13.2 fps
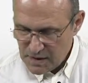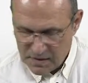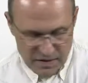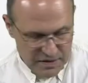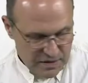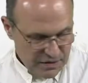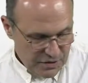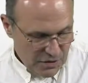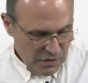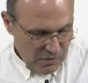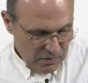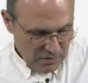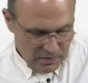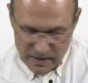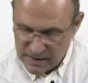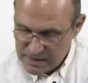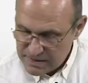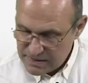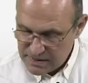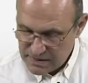This is
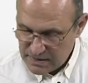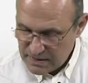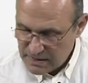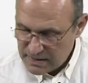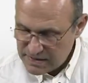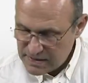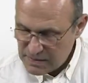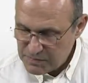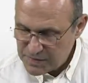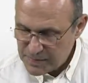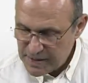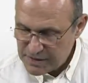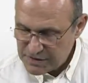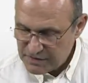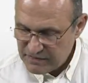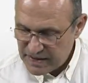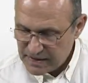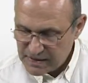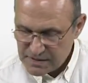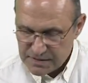always a subspace of
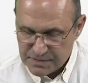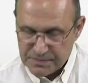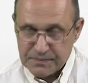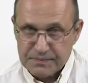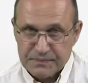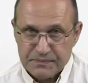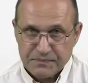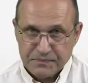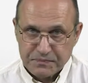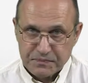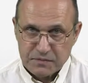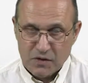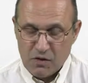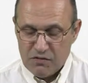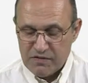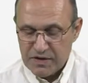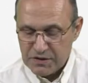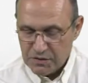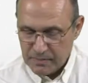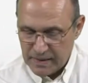X, of
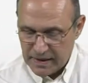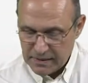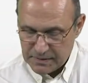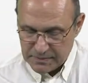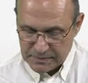the domain.